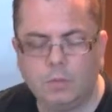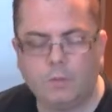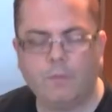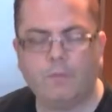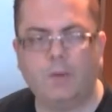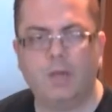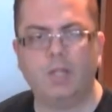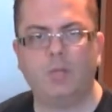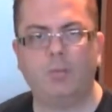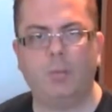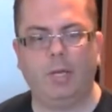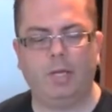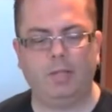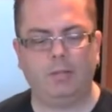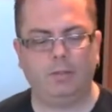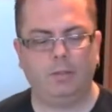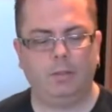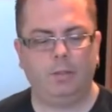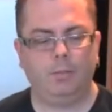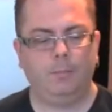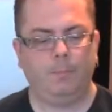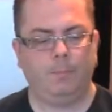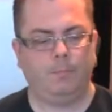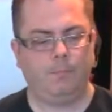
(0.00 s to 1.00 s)
fresh
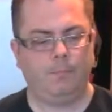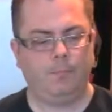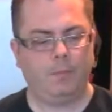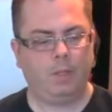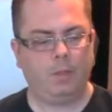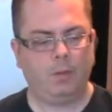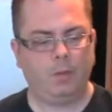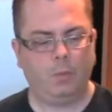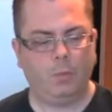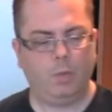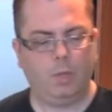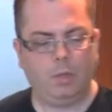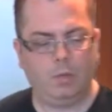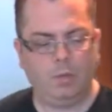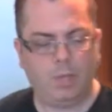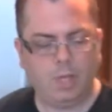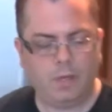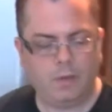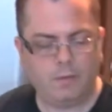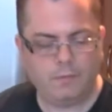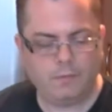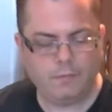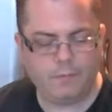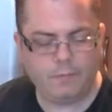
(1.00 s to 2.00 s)
pasta. Then
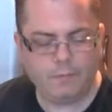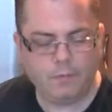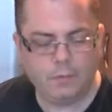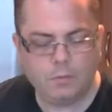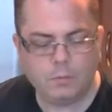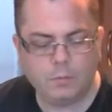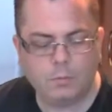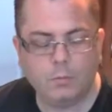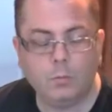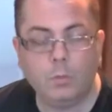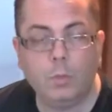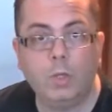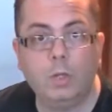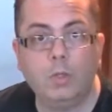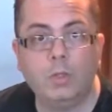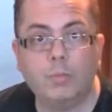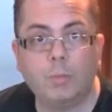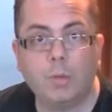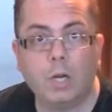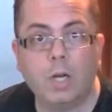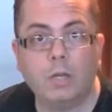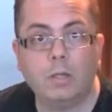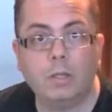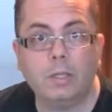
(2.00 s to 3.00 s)
we used
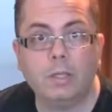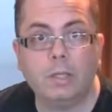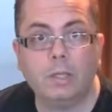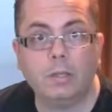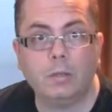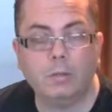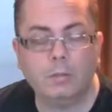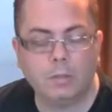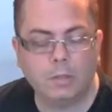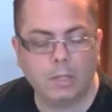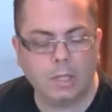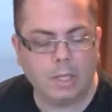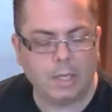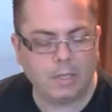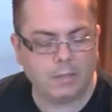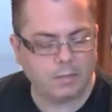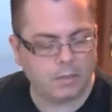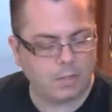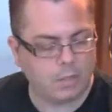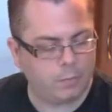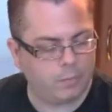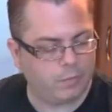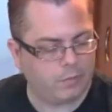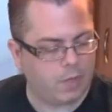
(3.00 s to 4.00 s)
broccoli the
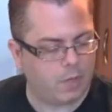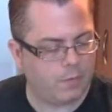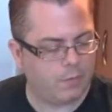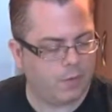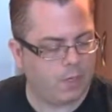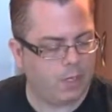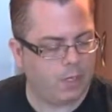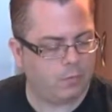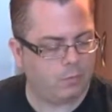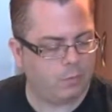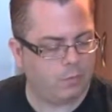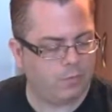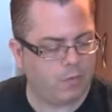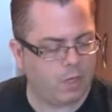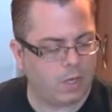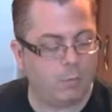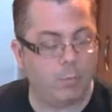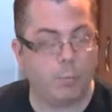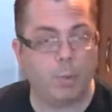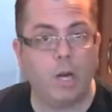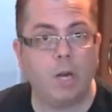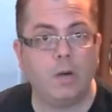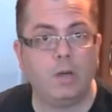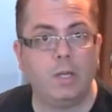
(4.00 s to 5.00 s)
last time. We've got that. We've
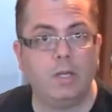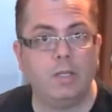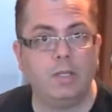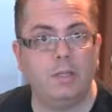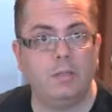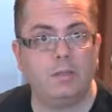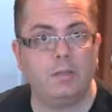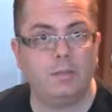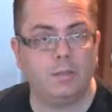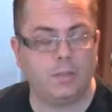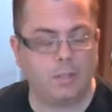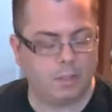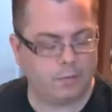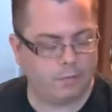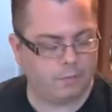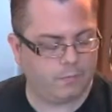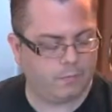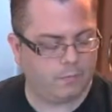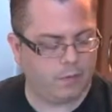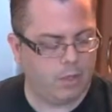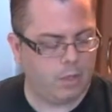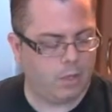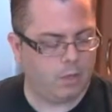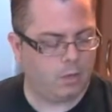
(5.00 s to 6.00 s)
got brown onions instead of
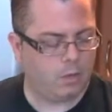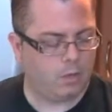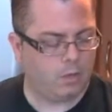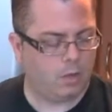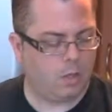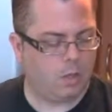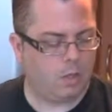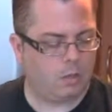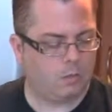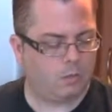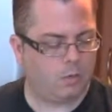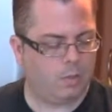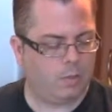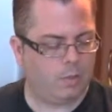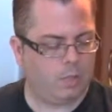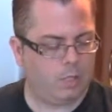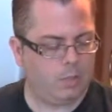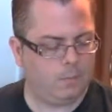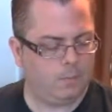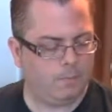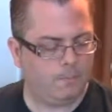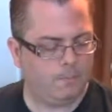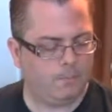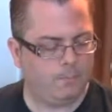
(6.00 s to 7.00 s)
cremini.
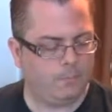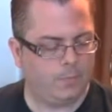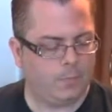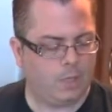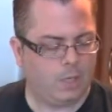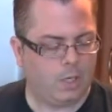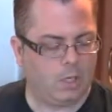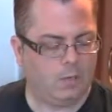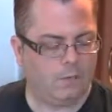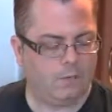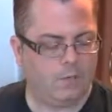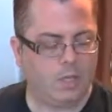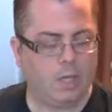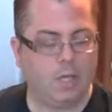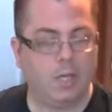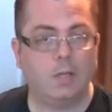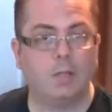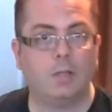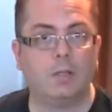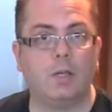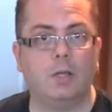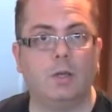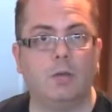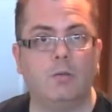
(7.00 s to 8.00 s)
I've
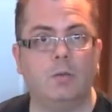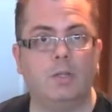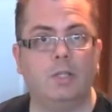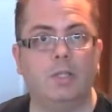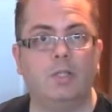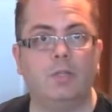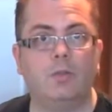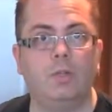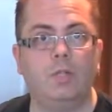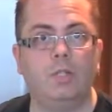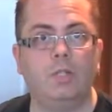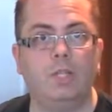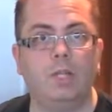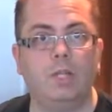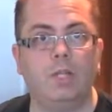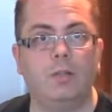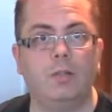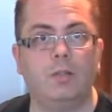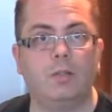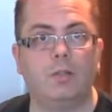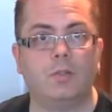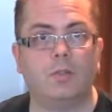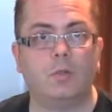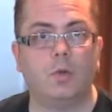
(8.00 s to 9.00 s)
got rotisserie
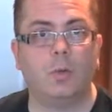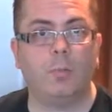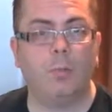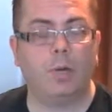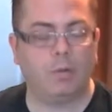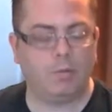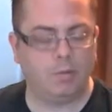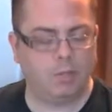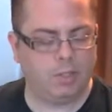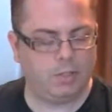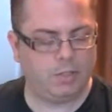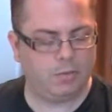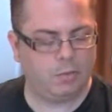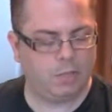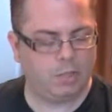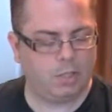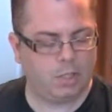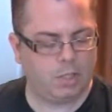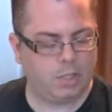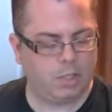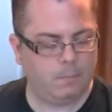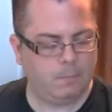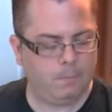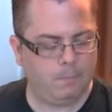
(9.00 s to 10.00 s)
chicken, so store-bought rotisserie
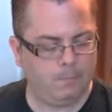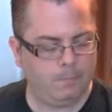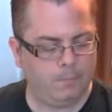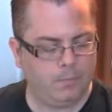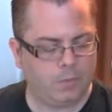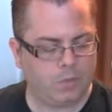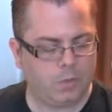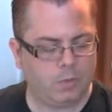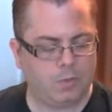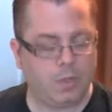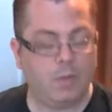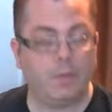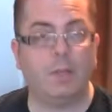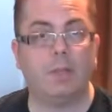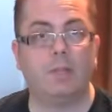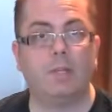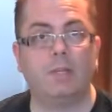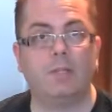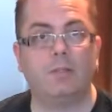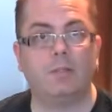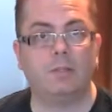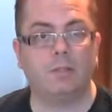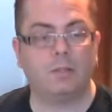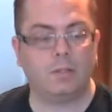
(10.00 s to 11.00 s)
chicken. So I've got that
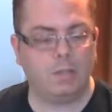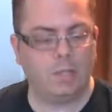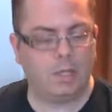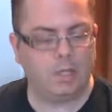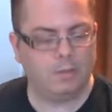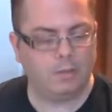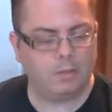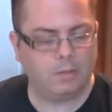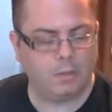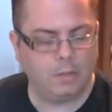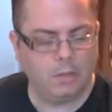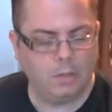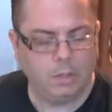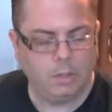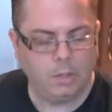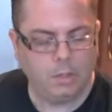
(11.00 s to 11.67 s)
nicely sliced.